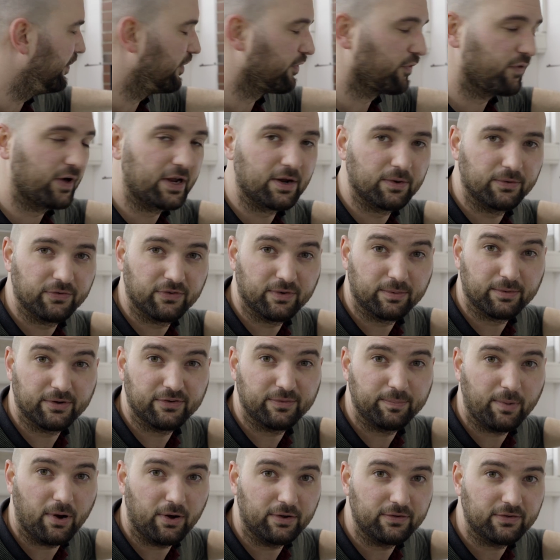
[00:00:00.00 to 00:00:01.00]
in the frequency
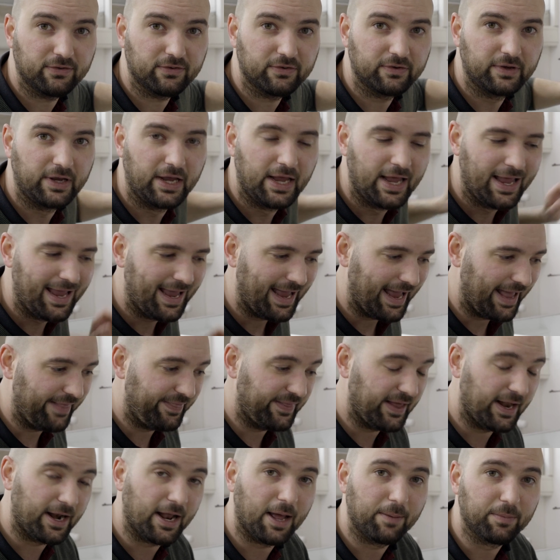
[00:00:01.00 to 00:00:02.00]
response.
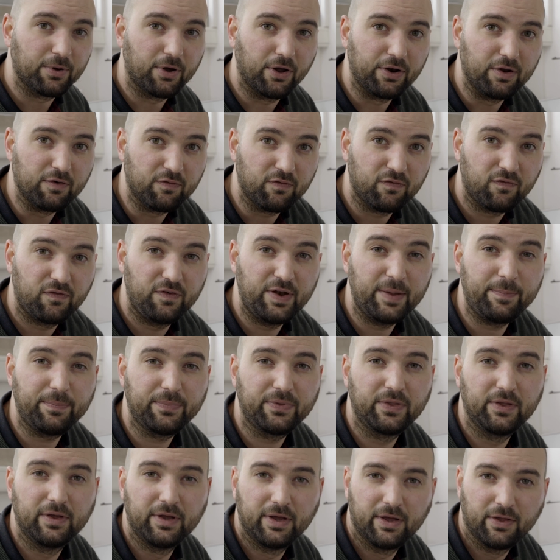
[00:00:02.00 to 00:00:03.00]
And then I'm gonna
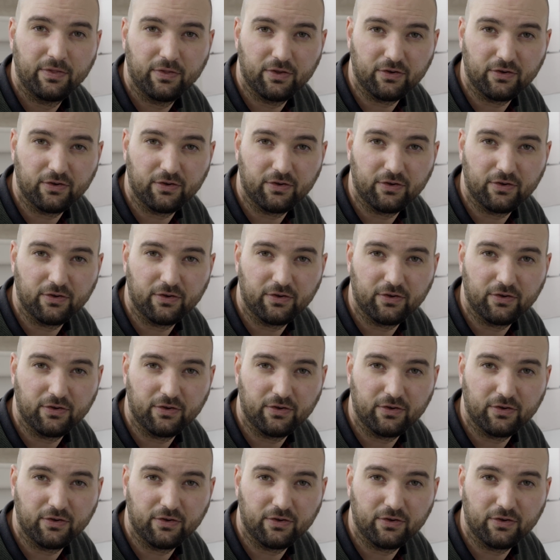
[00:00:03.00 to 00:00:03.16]
flip